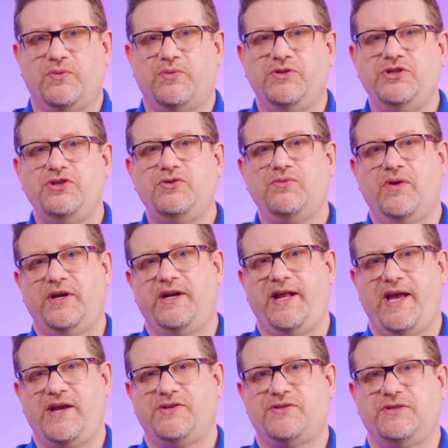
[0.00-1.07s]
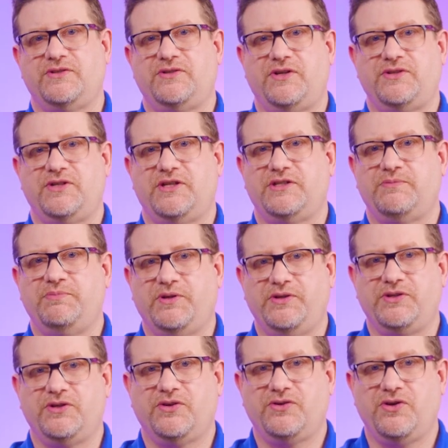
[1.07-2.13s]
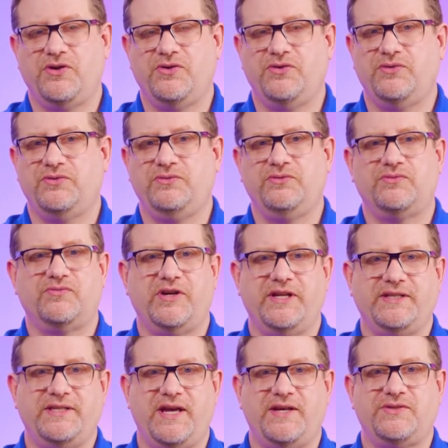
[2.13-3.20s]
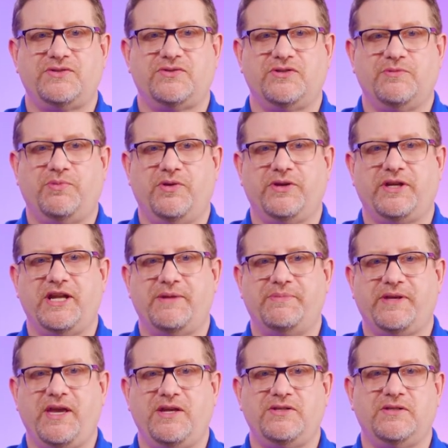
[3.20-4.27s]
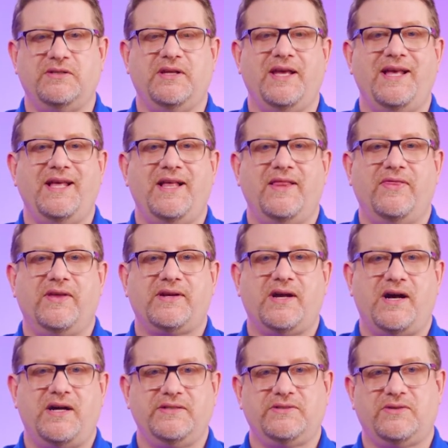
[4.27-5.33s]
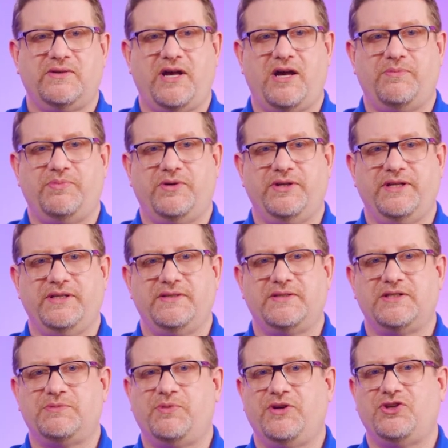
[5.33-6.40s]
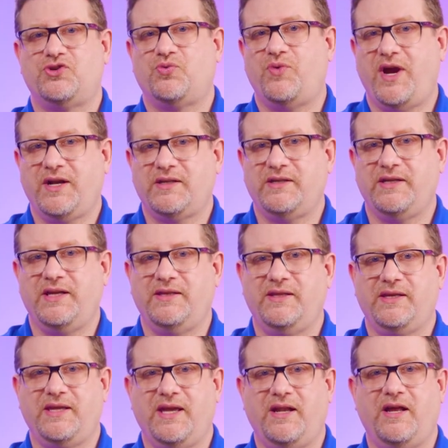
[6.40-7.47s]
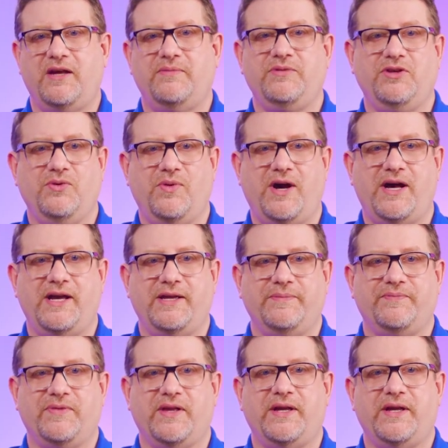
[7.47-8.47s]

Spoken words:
When you run an action such as building your code, running tests, or deploying an application, the console output is displayed directly in the GitHub UI.